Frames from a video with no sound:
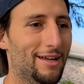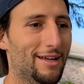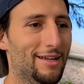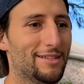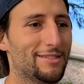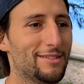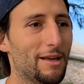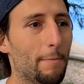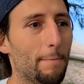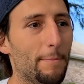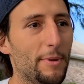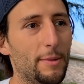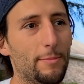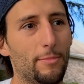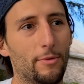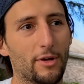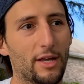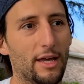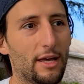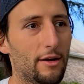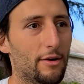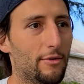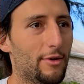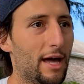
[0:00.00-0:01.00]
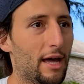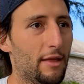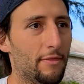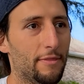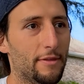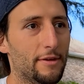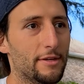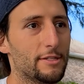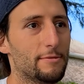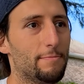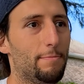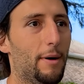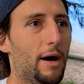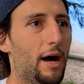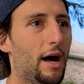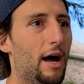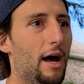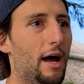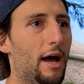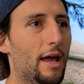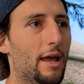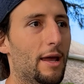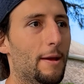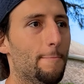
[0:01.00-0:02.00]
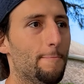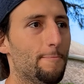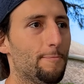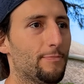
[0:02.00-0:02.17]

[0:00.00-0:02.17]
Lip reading: Some people get around this by